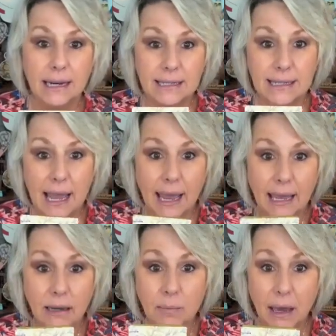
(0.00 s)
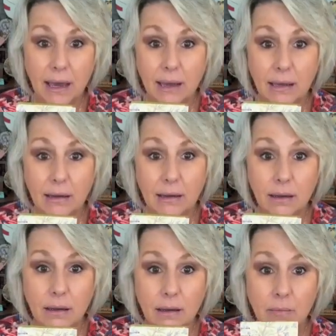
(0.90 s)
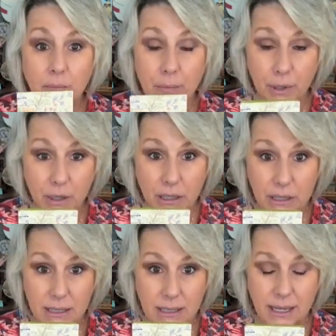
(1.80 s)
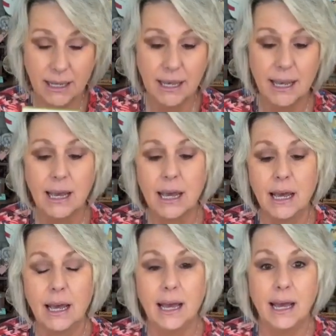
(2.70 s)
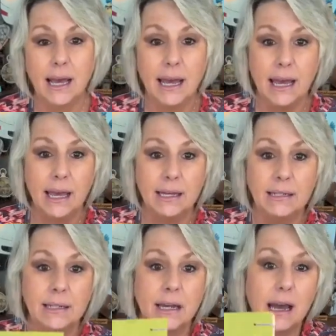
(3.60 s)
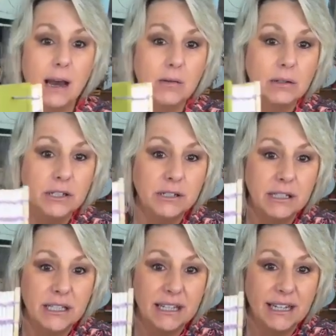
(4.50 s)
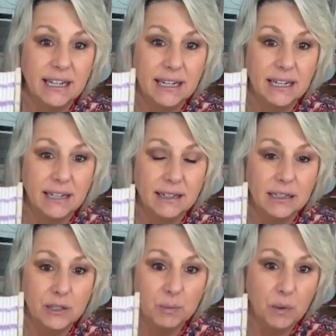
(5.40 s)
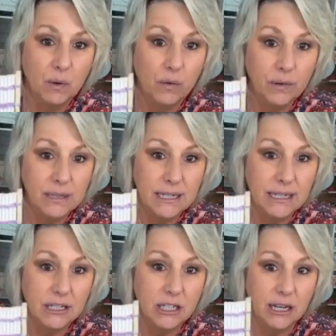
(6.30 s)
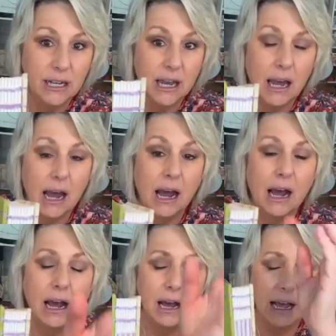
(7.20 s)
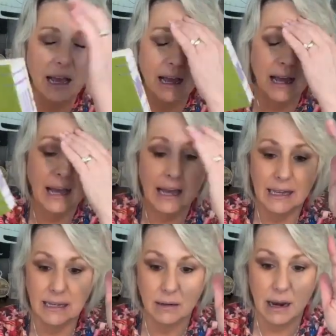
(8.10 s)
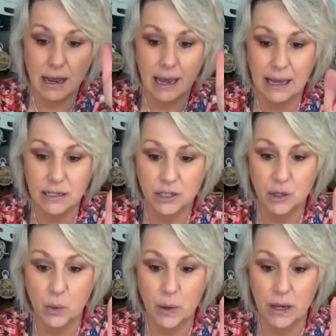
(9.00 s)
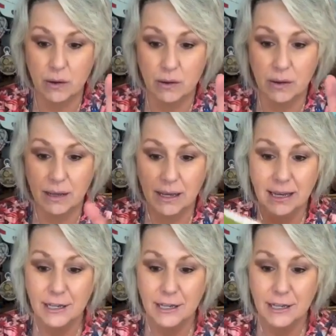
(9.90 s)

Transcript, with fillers: and it's handmade books and I want you to see this beautiful stitching I I had a squeal